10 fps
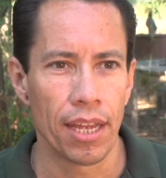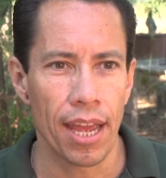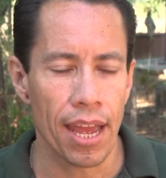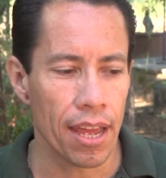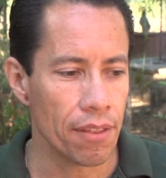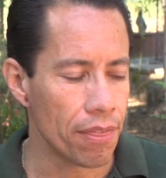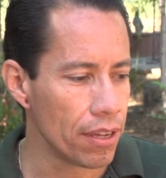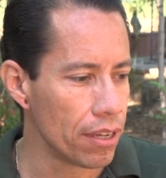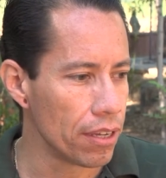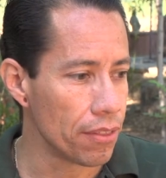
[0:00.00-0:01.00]
and
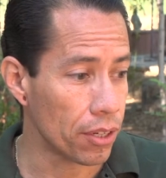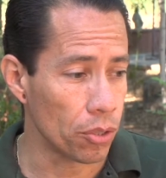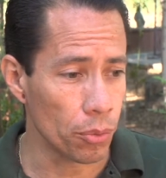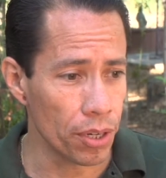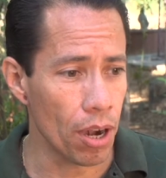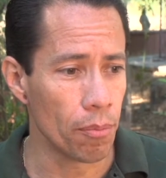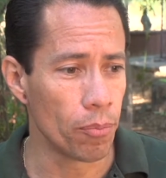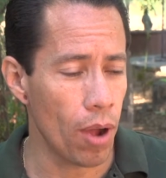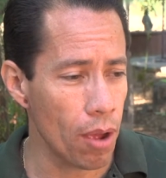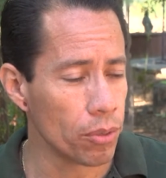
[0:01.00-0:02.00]
the career
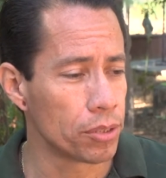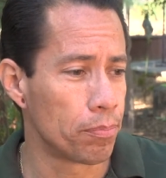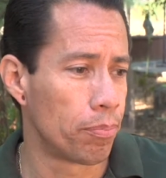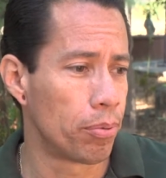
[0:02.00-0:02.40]
I was